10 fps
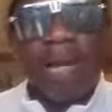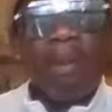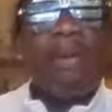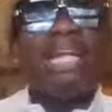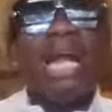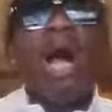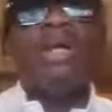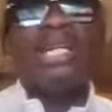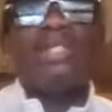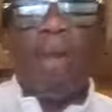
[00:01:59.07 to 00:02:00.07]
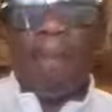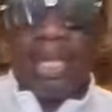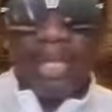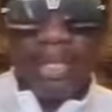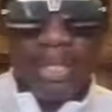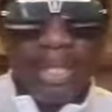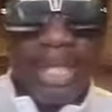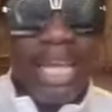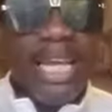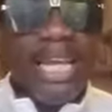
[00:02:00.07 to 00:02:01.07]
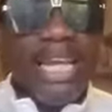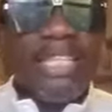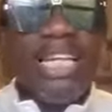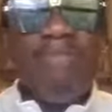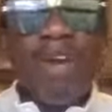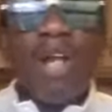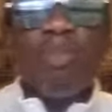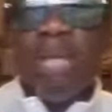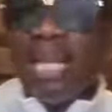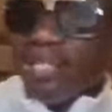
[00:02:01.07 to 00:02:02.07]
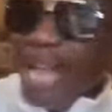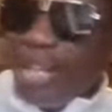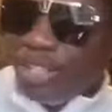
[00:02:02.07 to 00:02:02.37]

But we are now on the topic. Is it difficult to be a side